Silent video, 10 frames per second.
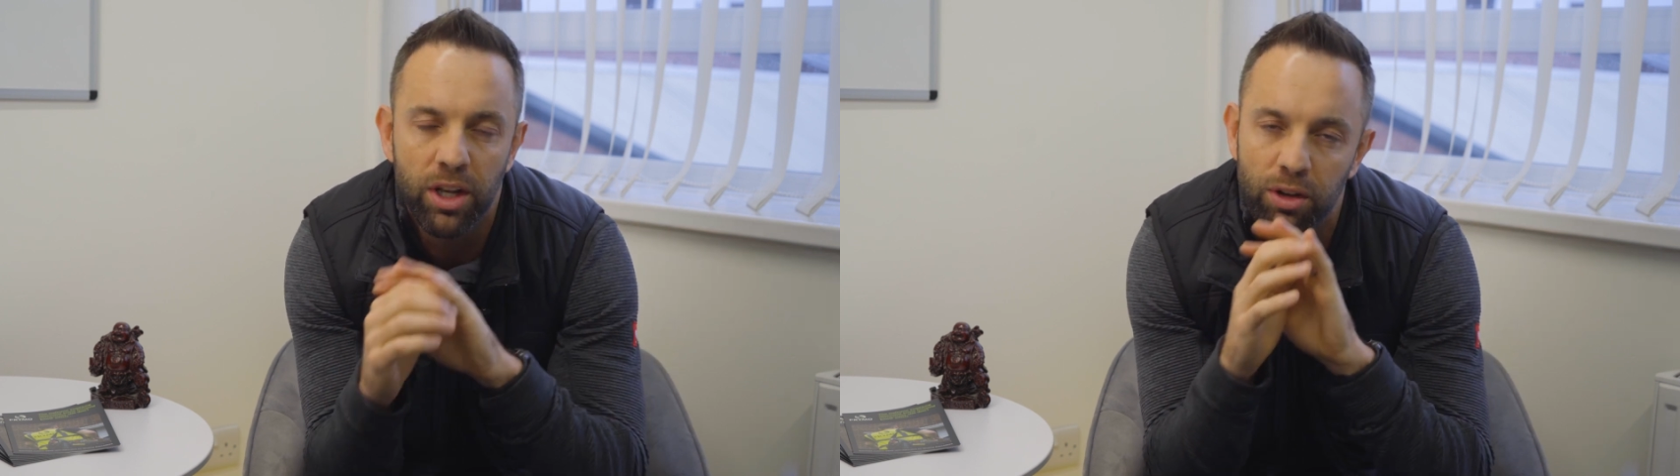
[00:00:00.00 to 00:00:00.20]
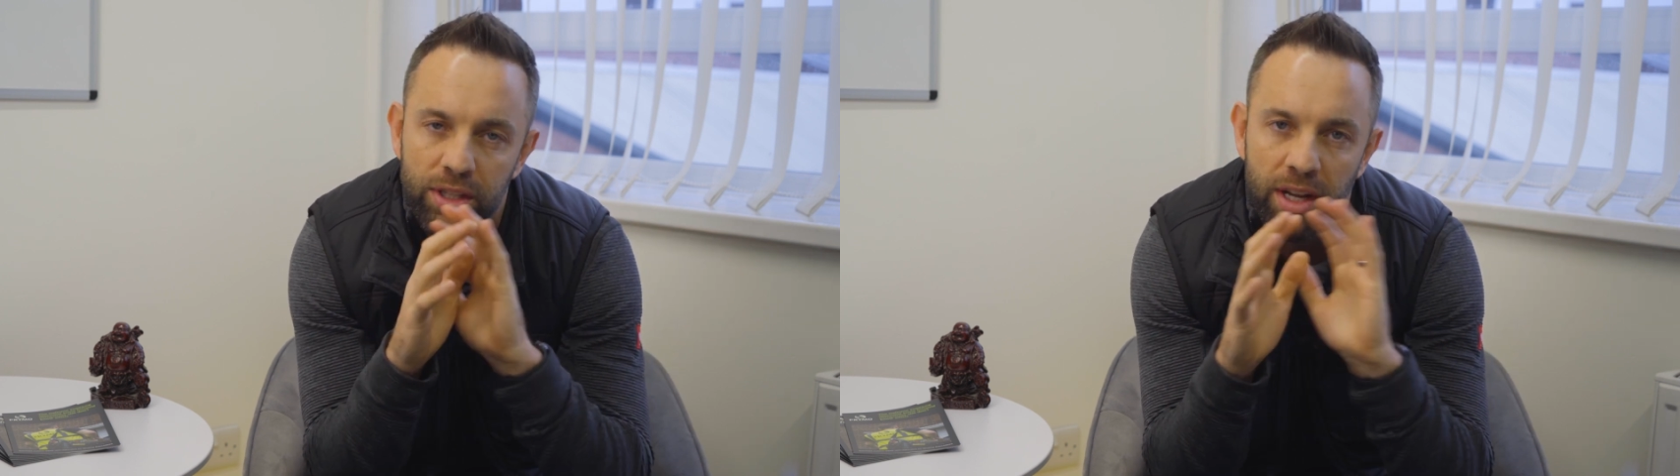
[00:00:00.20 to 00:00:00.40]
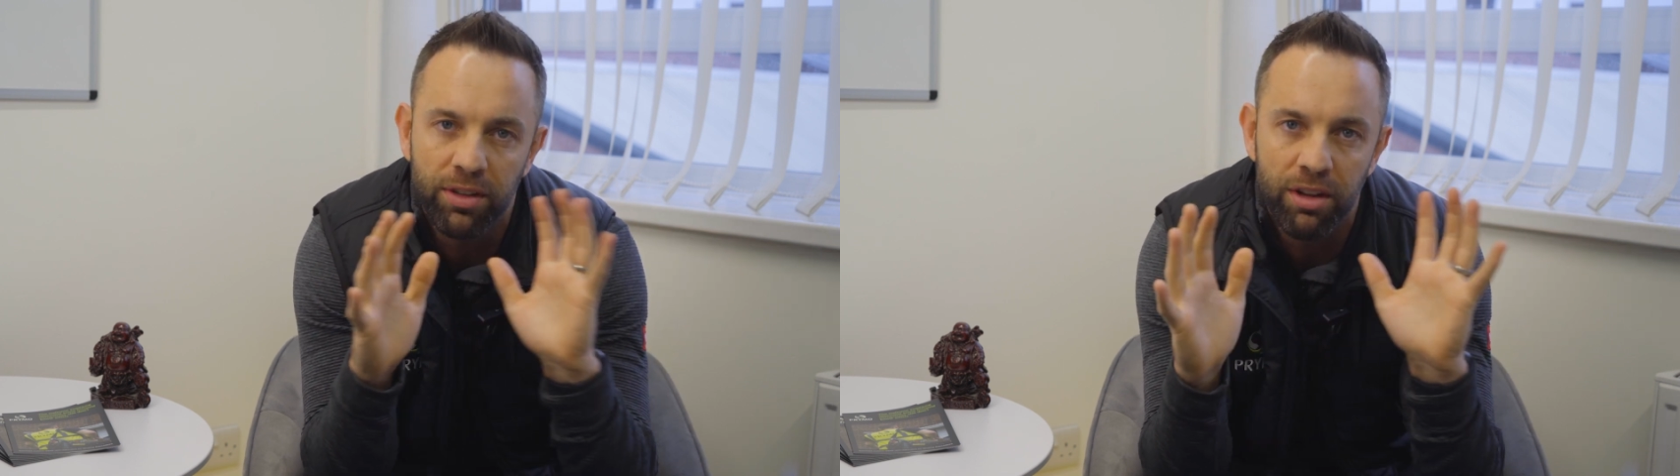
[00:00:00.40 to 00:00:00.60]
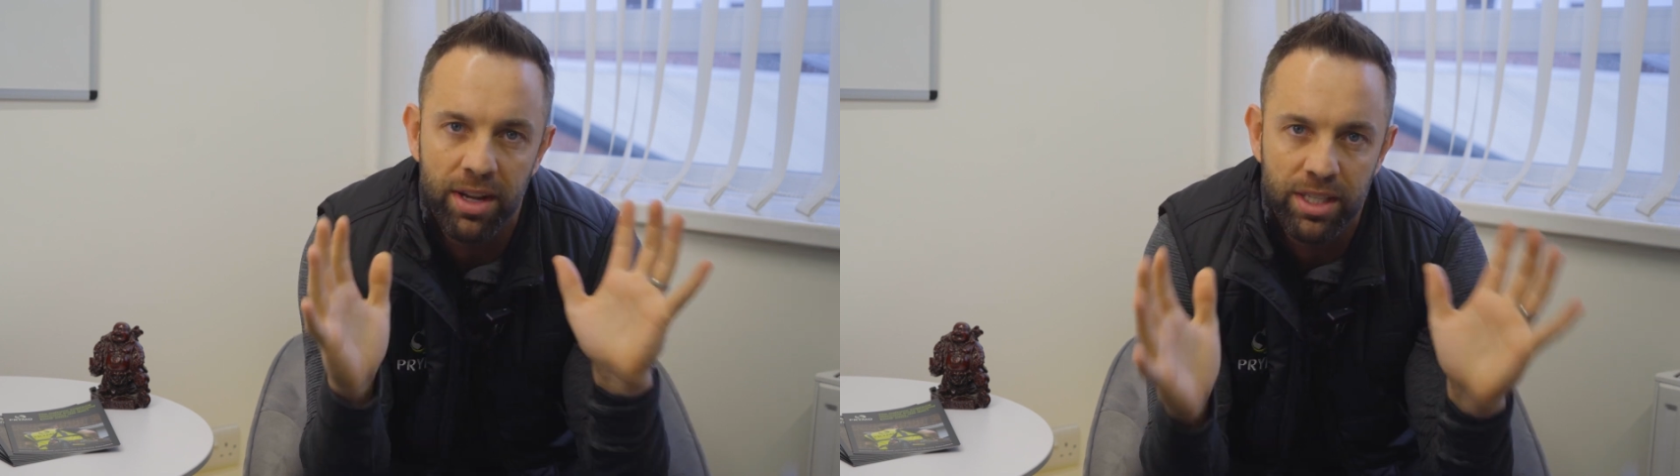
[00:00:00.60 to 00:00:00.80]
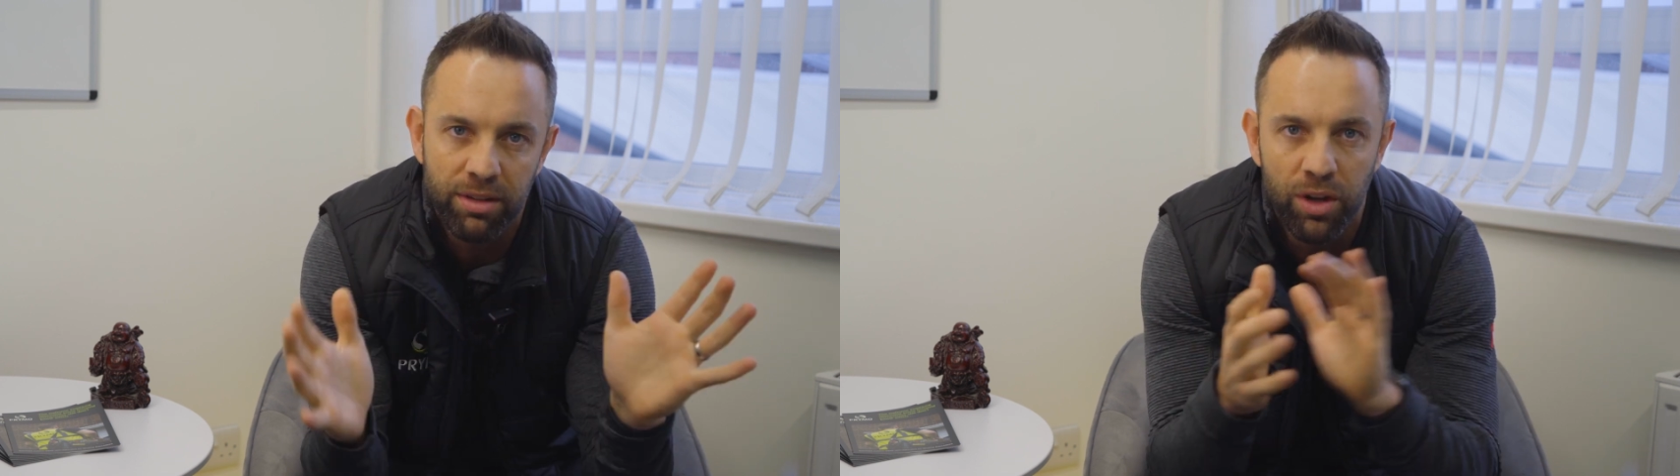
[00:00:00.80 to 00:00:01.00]
that looks after the
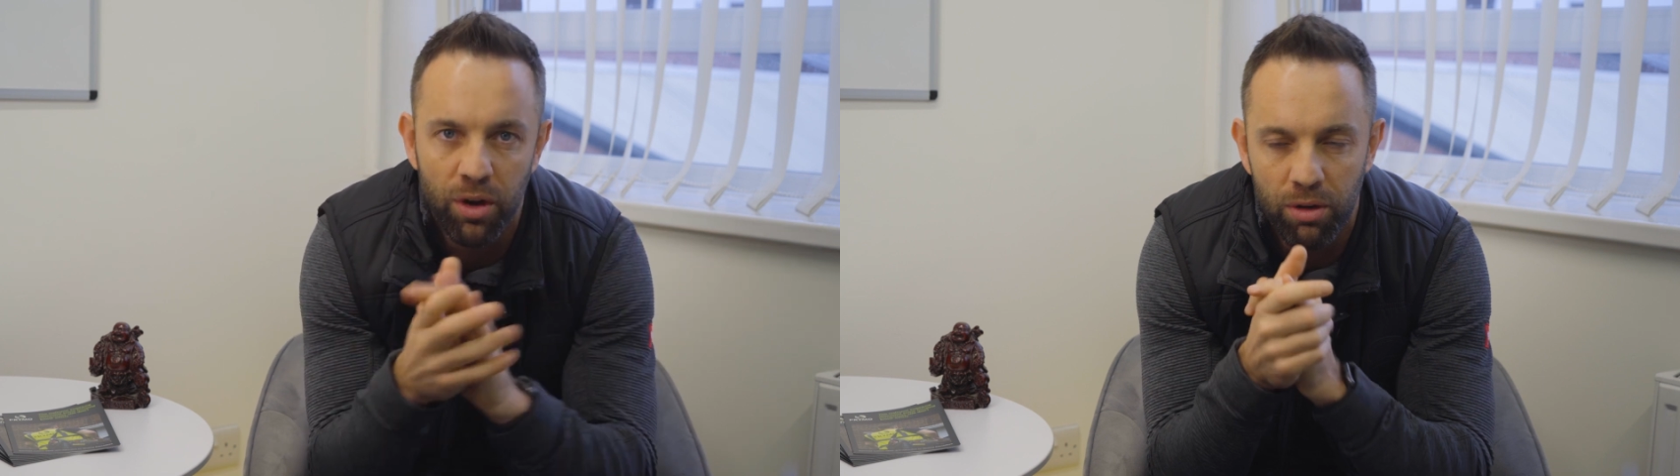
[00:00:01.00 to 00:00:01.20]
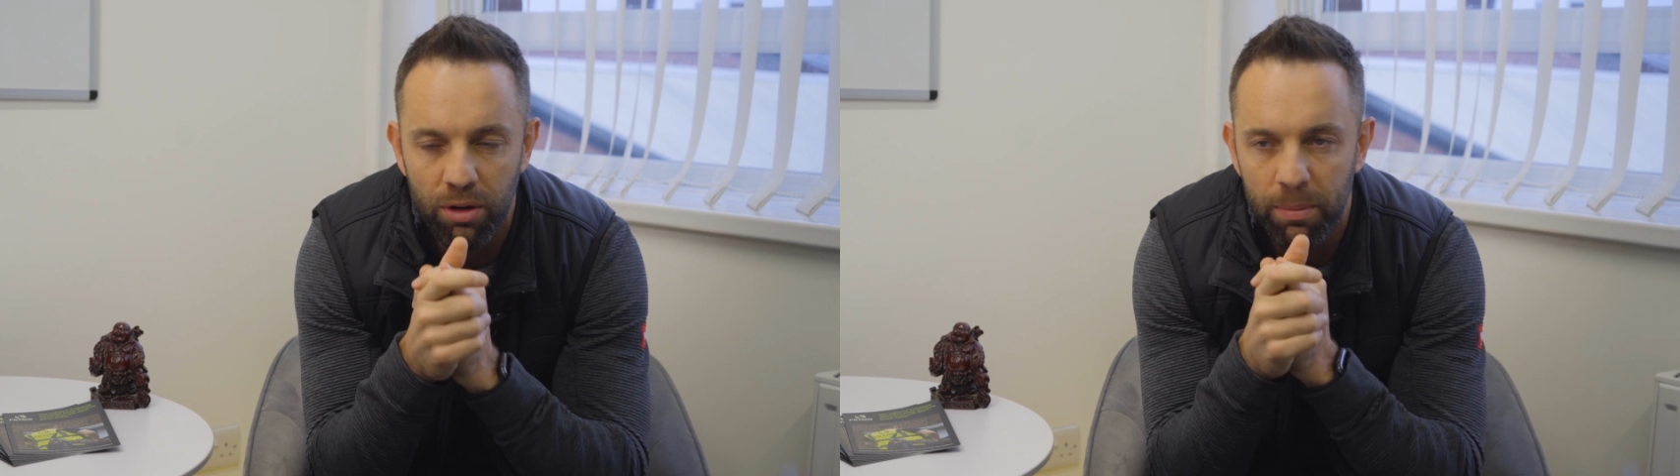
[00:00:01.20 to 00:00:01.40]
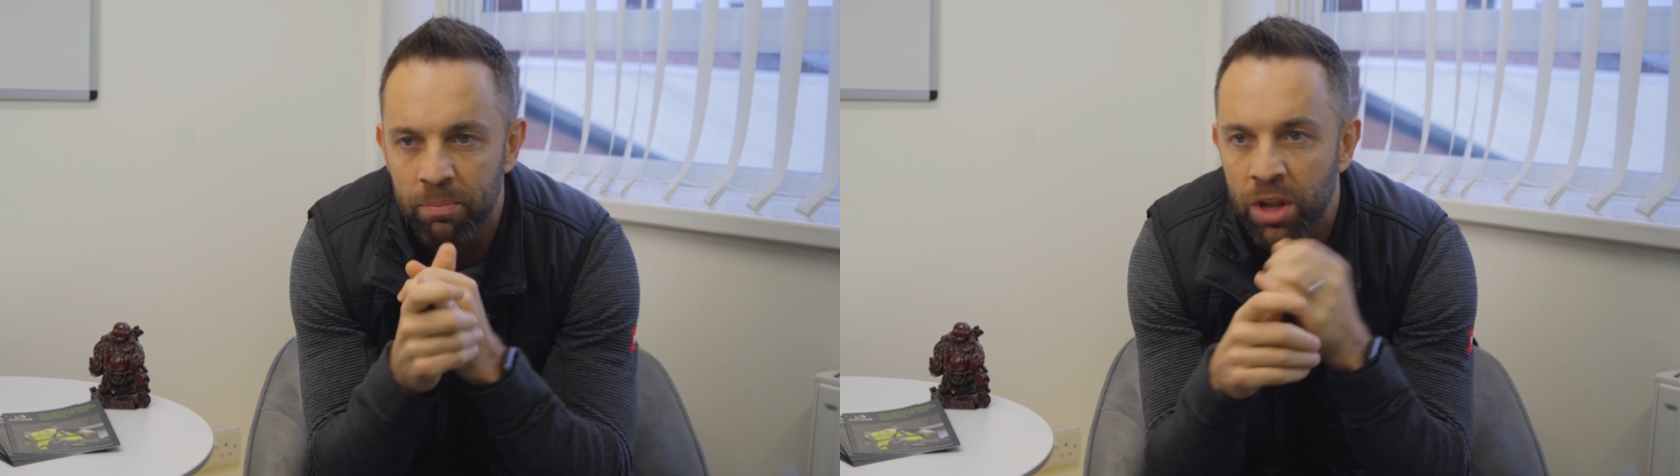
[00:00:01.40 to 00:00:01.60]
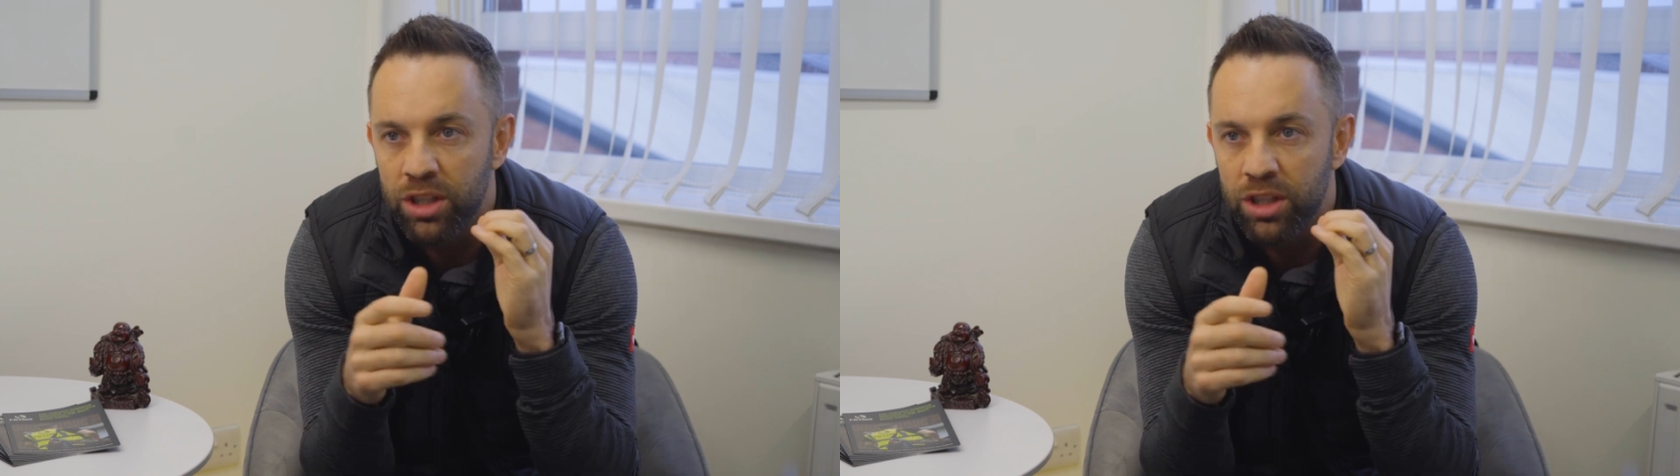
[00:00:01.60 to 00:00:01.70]
rest of Europe.